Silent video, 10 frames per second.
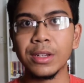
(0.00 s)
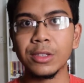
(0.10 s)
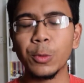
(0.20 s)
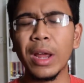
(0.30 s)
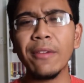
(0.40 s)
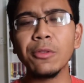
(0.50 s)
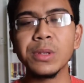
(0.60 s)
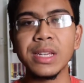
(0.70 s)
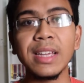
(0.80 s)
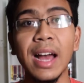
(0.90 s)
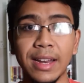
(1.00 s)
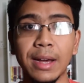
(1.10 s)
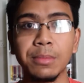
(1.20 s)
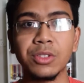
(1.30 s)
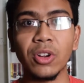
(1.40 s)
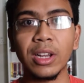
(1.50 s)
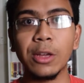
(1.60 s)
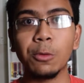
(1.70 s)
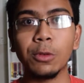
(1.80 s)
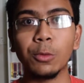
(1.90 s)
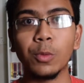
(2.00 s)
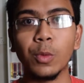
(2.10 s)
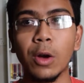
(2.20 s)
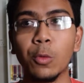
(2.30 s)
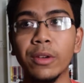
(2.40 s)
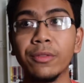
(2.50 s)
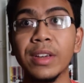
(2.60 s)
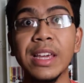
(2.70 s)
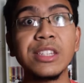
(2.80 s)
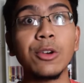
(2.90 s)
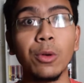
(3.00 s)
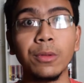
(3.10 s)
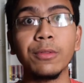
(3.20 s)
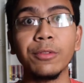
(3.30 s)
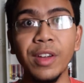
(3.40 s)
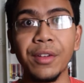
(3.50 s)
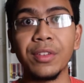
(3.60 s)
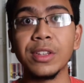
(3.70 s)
So we have Ustaz Adam struggling with his own faith,